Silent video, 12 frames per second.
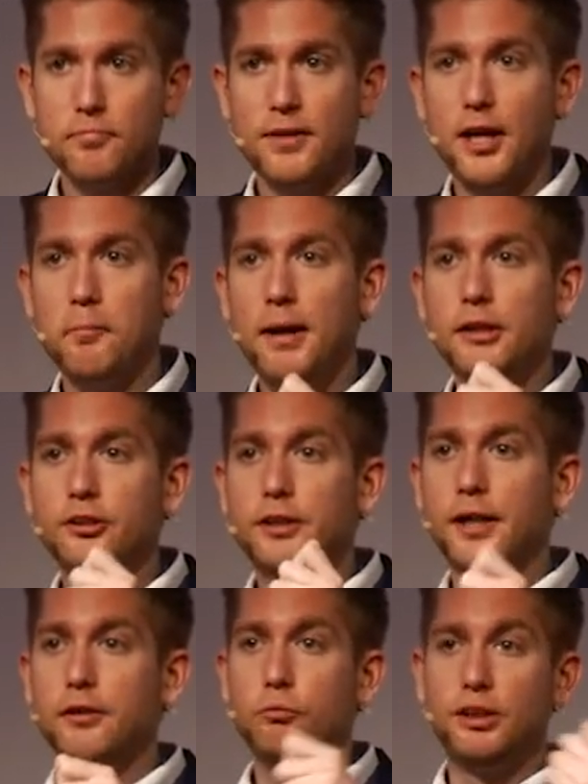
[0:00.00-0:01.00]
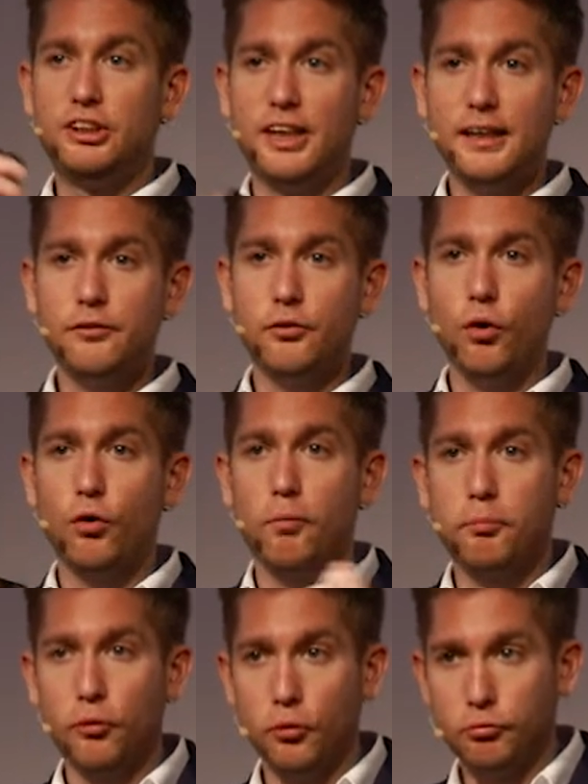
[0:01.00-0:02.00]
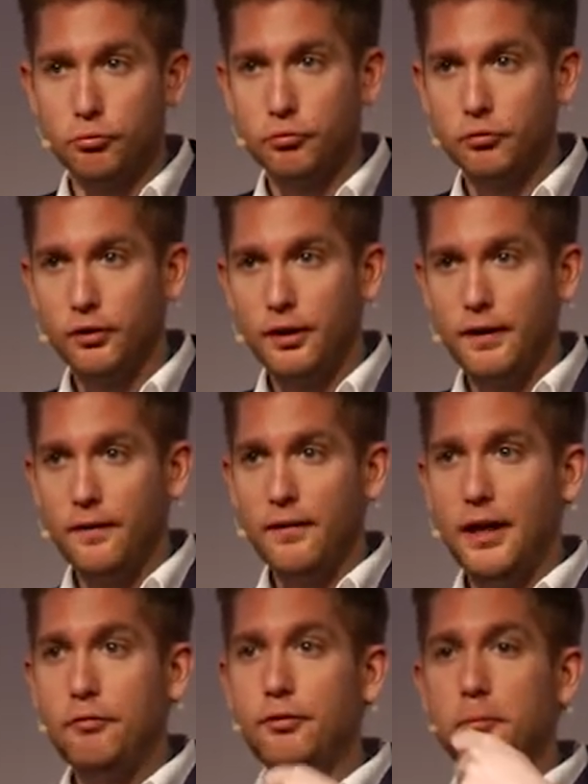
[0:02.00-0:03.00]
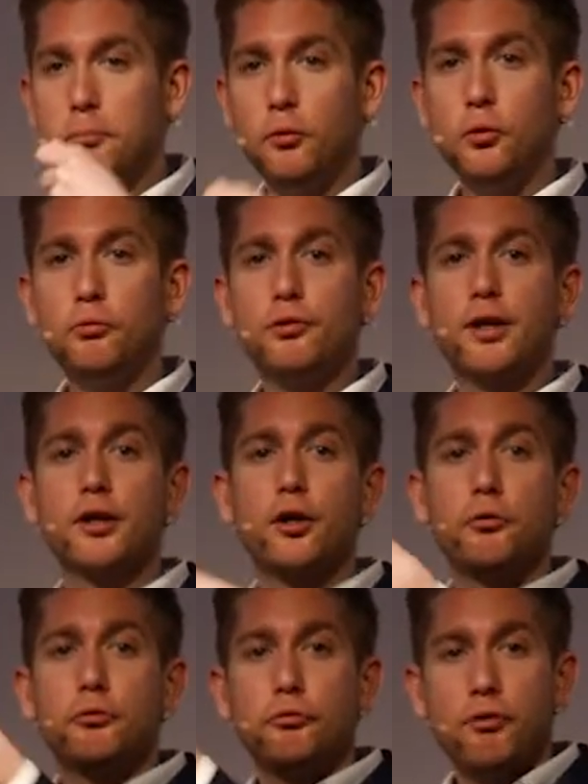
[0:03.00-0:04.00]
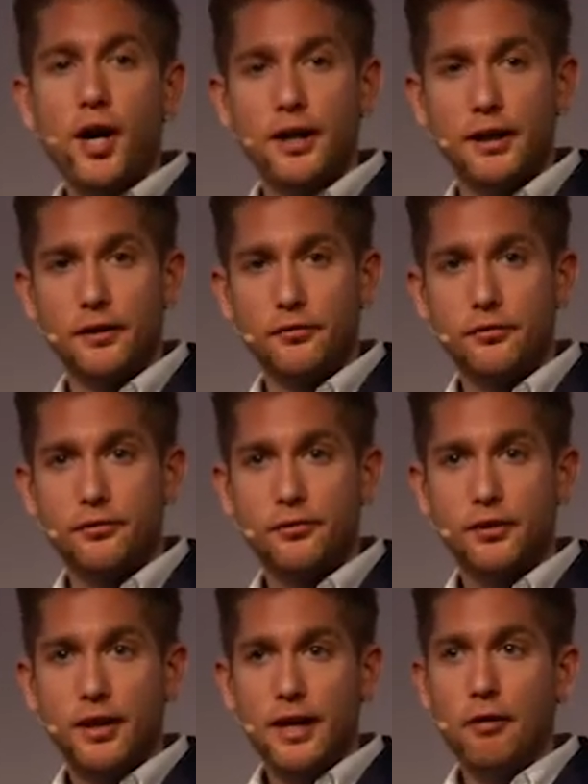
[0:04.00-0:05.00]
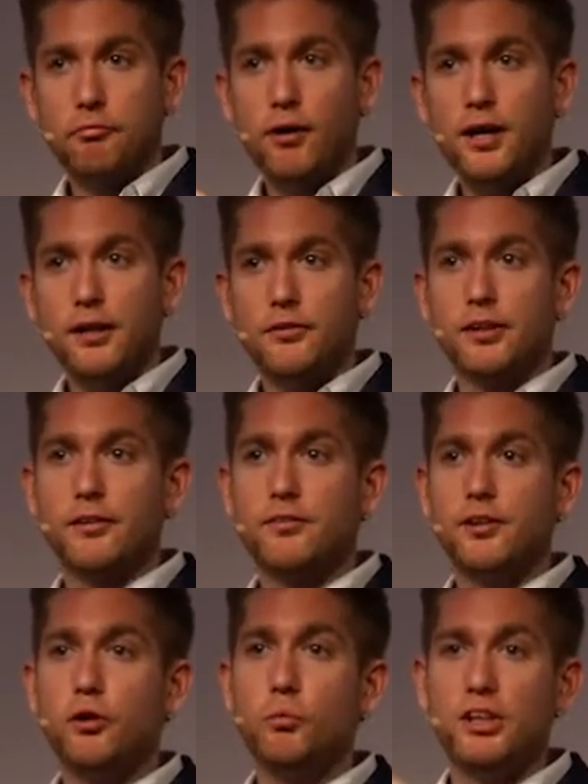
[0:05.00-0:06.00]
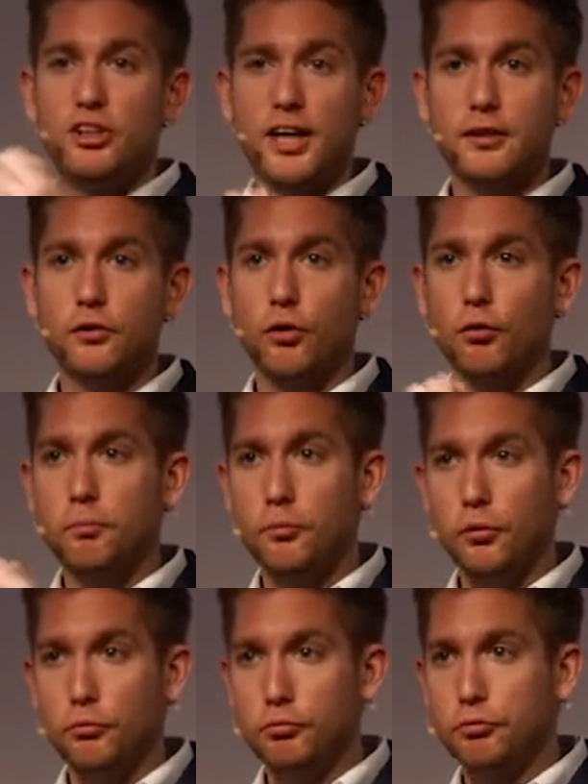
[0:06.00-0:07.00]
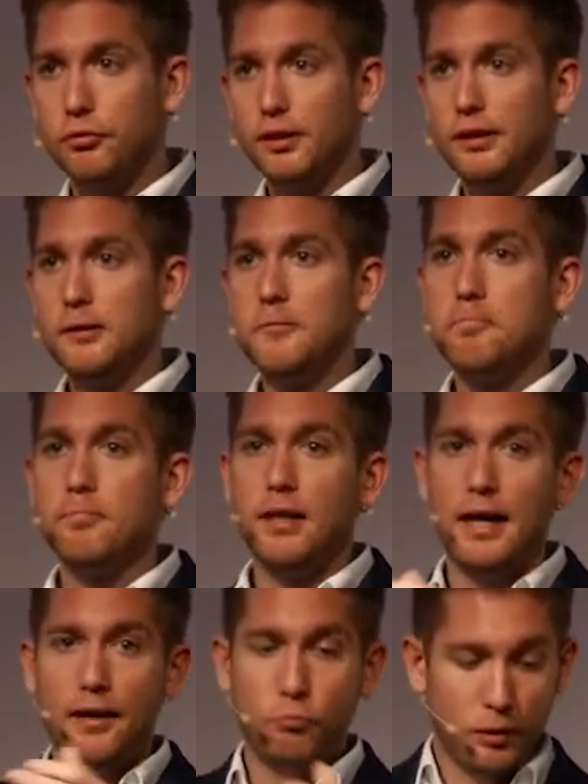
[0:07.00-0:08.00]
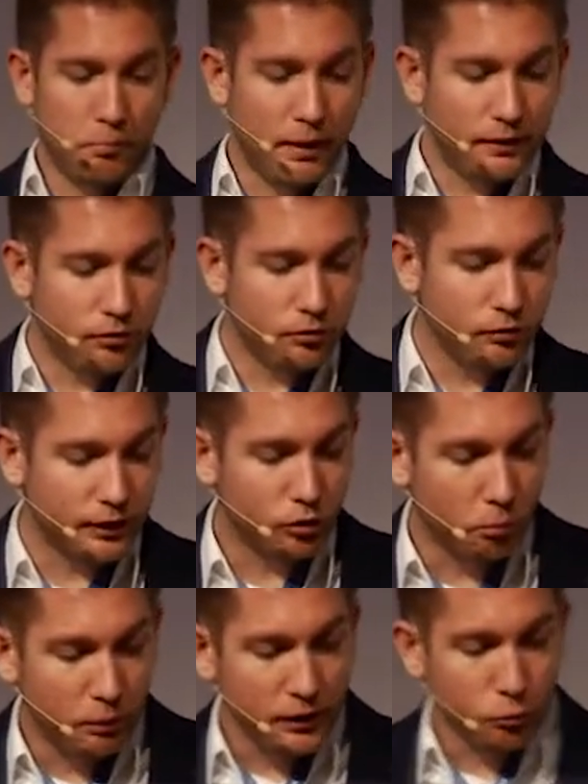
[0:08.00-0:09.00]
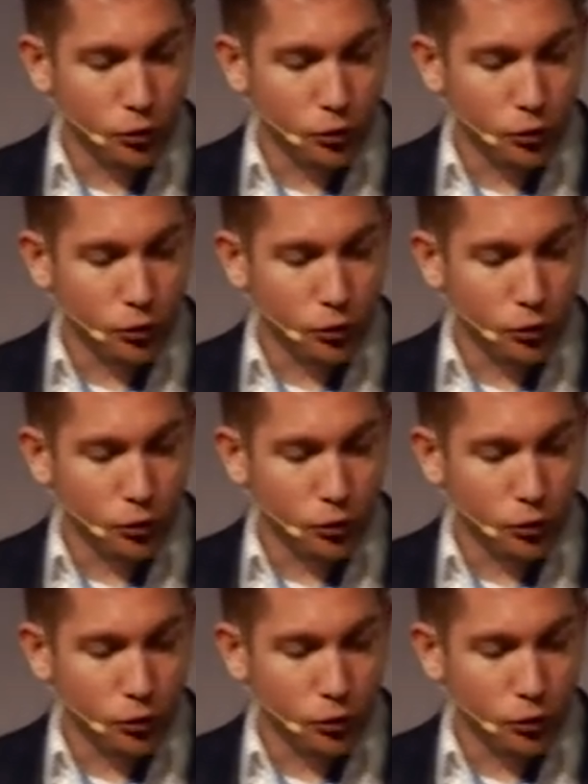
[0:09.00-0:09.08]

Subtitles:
then the manager can reject or approve. If he approves, then it goes to finance. And finance can still reject or approve. And we made the complete